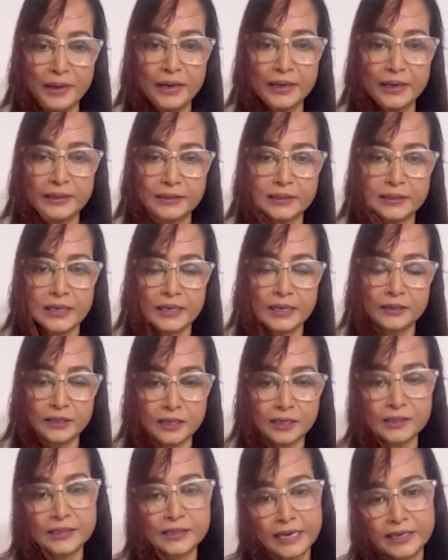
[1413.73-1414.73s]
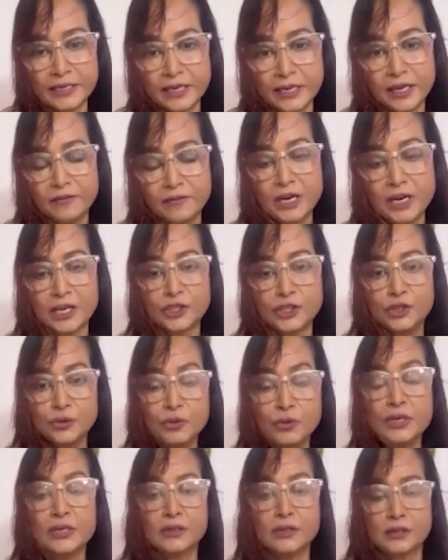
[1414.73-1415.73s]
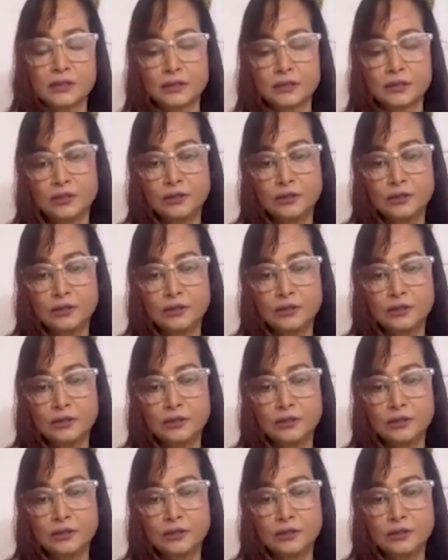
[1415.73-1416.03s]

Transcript: and thus getting even our students